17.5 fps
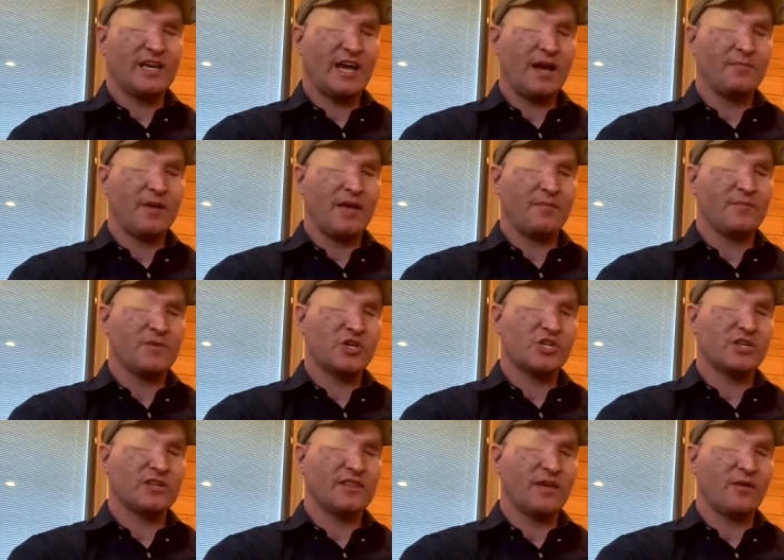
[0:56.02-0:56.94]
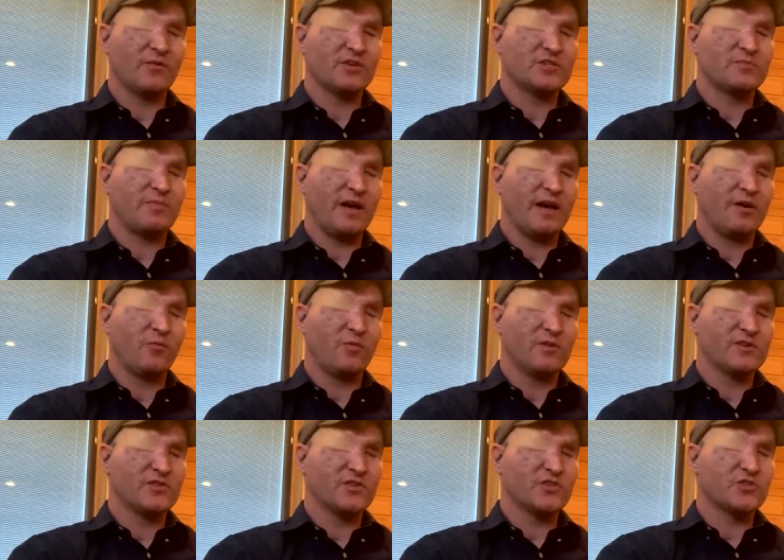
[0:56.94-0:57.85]
combat mission that was by
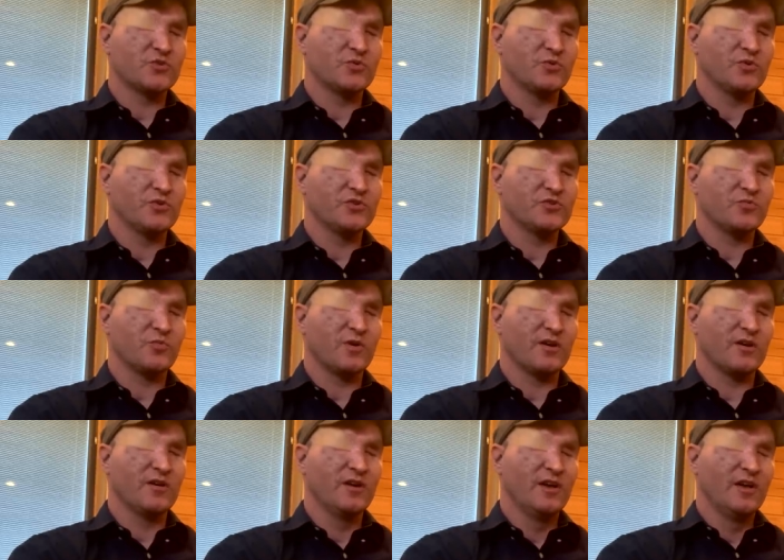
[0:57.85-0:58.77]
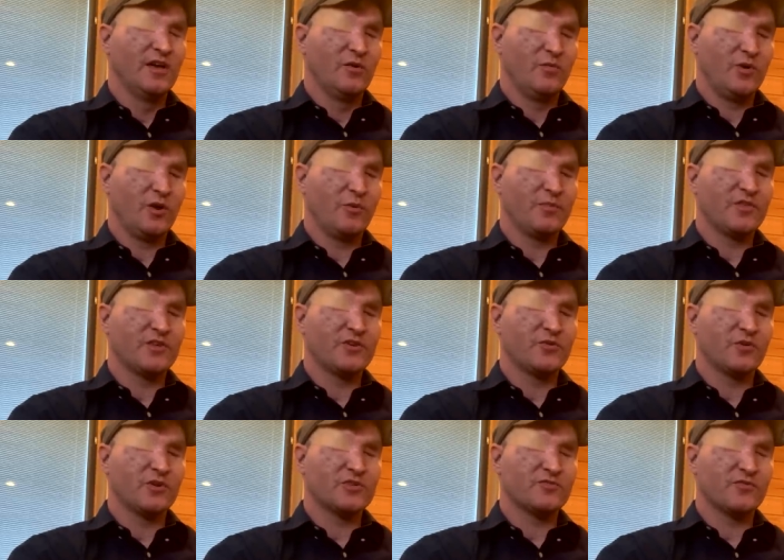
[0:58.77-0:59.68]
one of the schools where we opened the
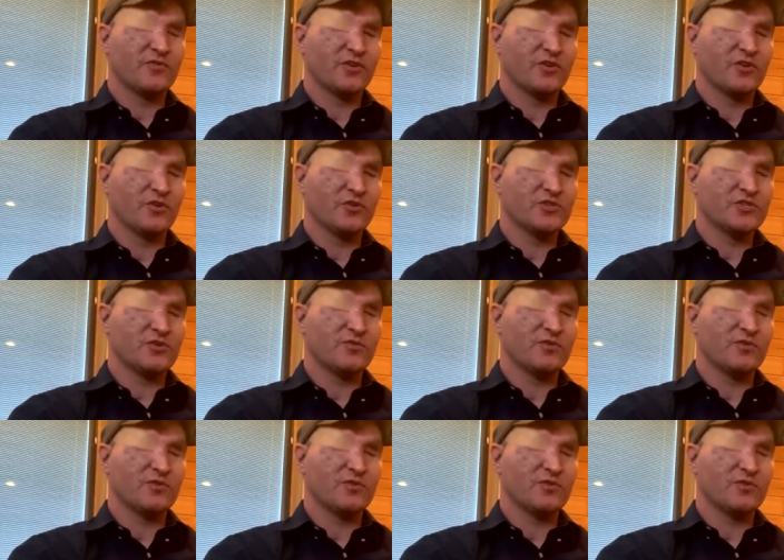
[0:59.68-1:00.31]
doors for the girls to